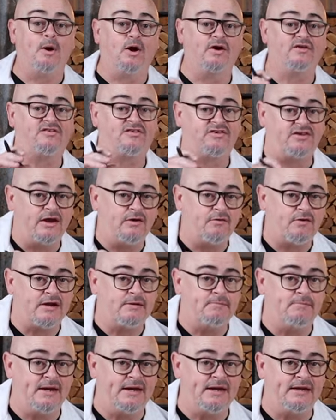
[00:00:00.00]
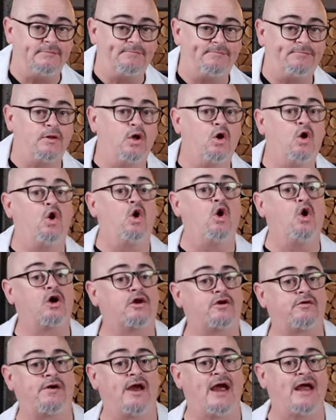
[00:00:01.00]
By searing meat or
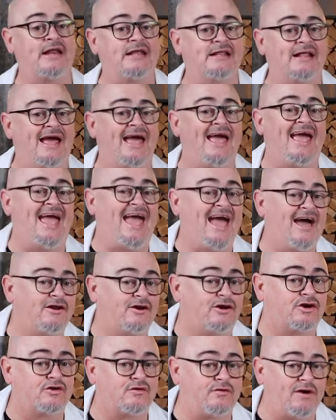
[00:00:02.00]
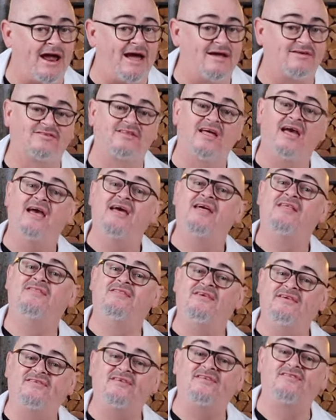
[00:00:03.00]
creating that outer crust,
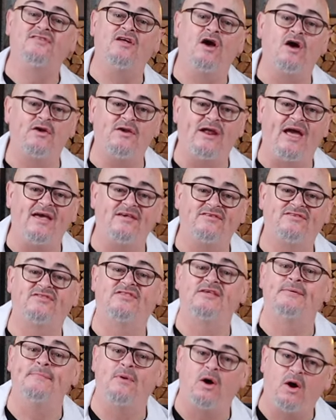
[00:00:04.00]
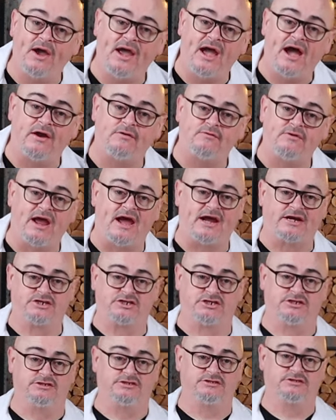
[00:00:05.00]
this is known as the Maillard
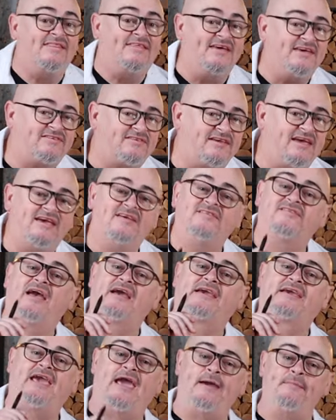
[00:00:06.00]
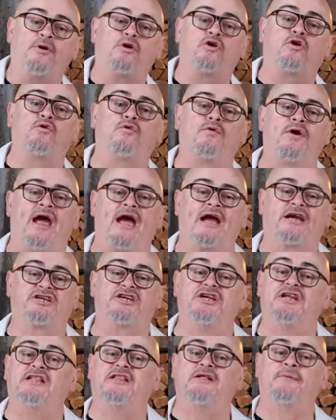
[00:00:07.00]
reaction. This is a chemical
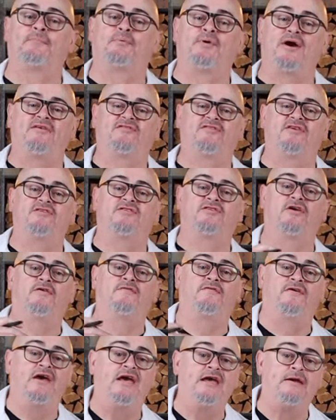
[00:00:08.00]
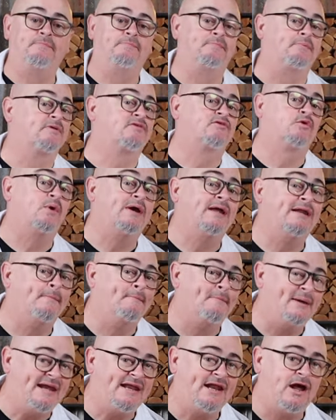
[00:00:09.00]
reaction in the presence of heat between
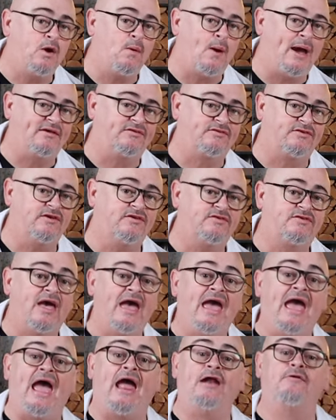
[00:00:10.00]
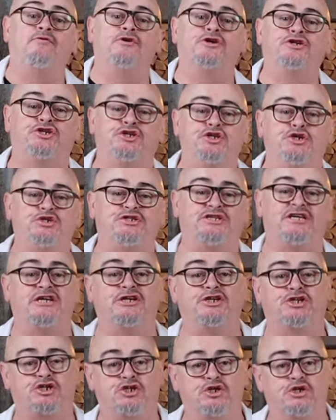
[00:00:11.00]
amino acids and
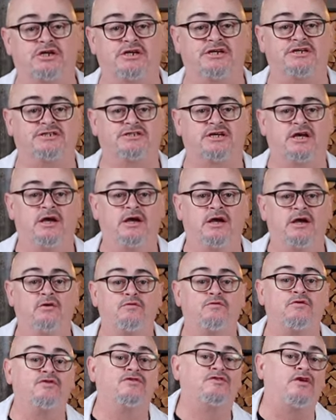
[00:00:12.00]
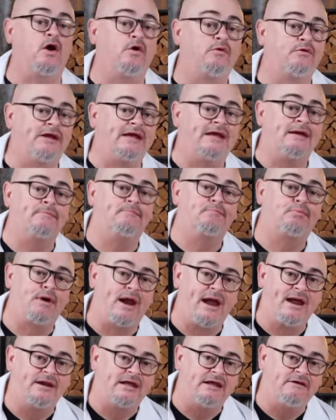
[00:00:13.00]
reducing sugars, resulting in
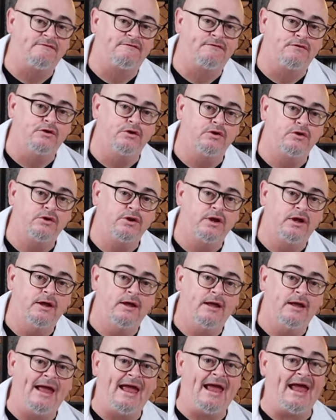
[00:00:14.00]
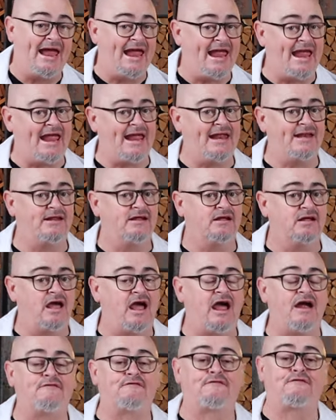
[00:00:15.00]
browning food and
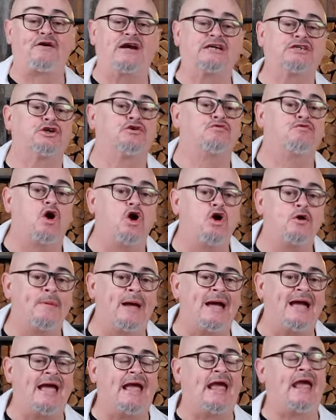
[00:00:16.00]
a fresh aroma